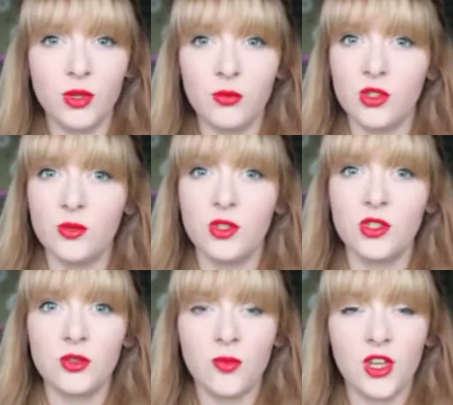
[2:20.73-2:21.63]
but it must have been
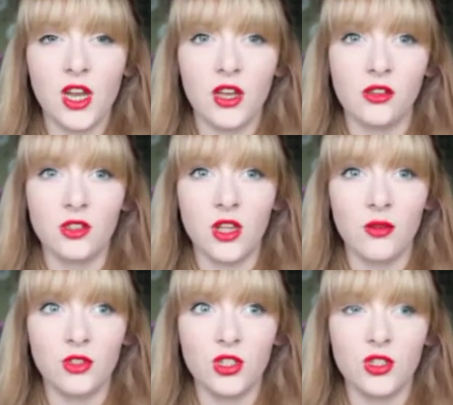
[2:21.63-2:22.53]
something else that
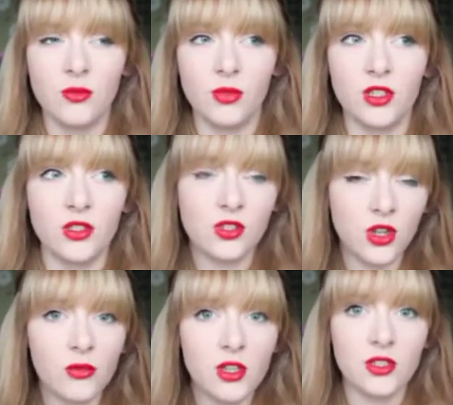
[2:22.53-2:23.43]
I was using, because I
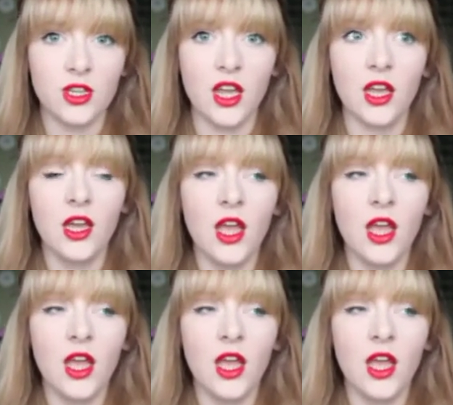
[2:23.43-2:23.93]
stopped using it